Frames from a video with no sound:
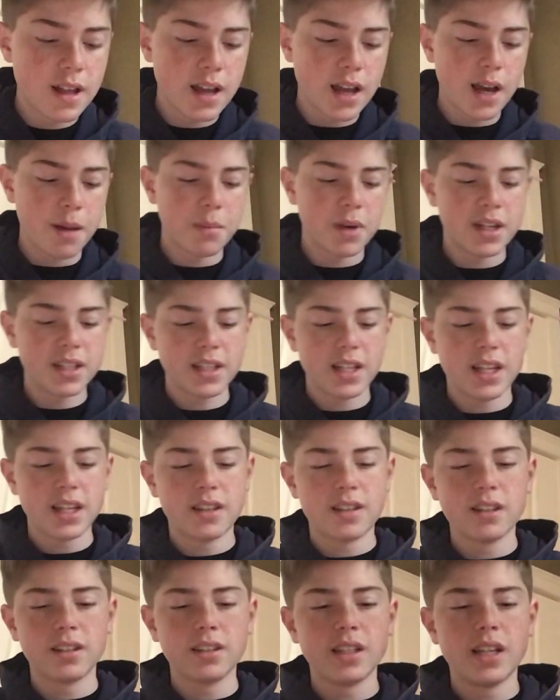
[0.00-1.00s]
I'm going to take
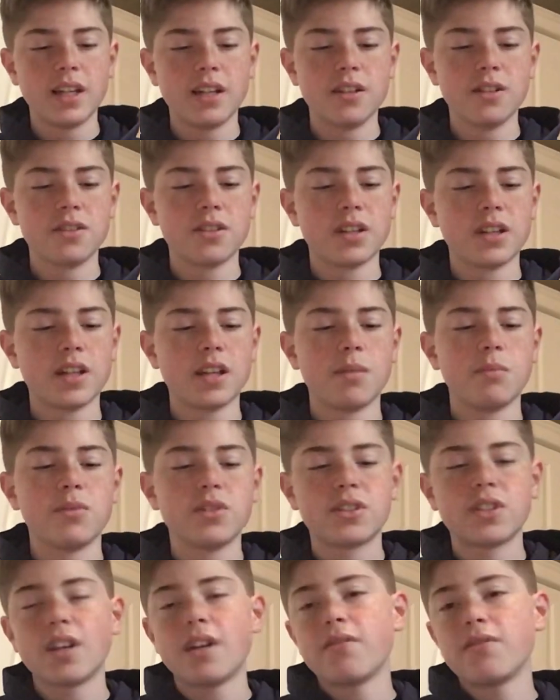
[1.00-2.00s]
the Lakers in game
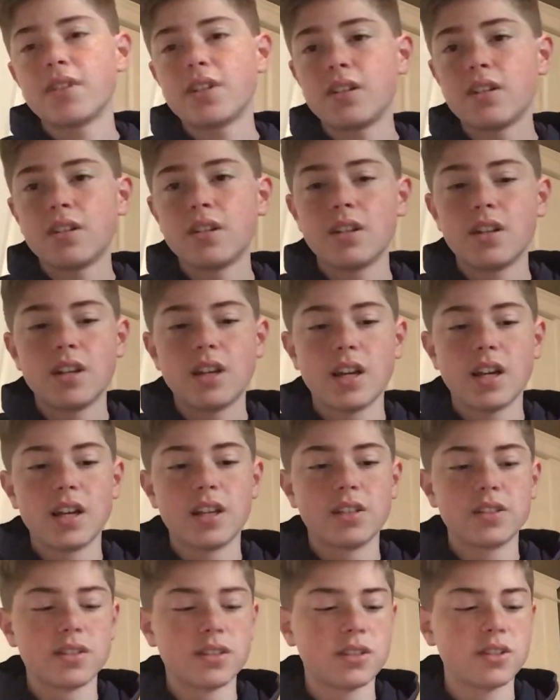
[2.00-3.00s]
7,
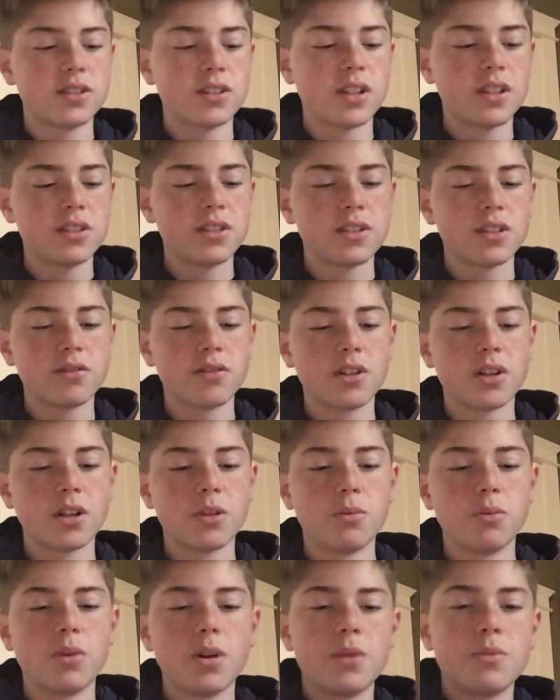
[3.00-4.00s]
as the Suns have already
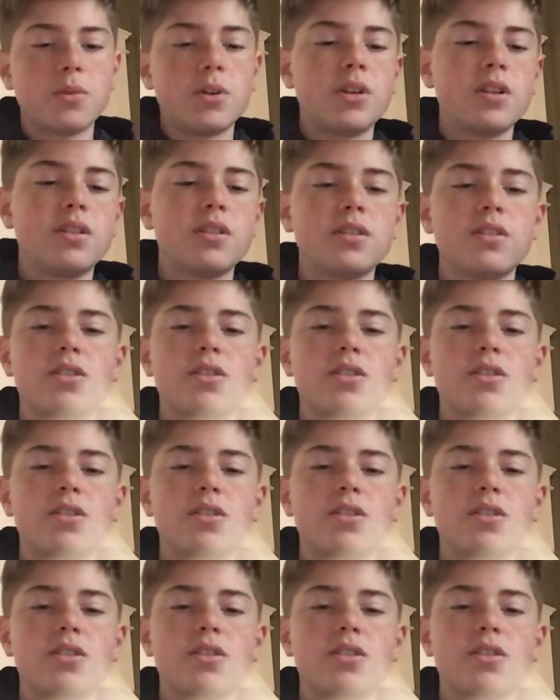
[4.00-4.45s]
won one.